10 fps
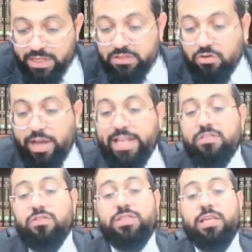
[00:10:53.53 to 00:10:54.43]
So
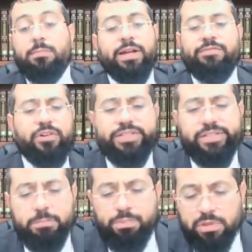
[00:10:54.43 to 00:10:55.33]
answers the Gemara very
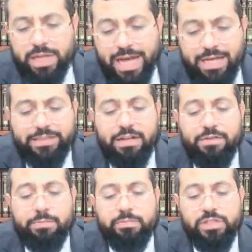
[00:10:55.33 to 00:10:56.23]
simple.
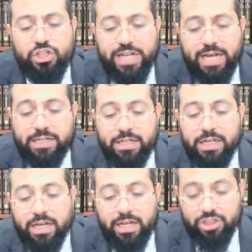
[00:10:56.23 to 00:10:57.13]
Hachtava b'mishkan
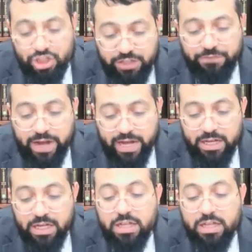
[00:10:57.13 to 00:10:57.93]
chashiva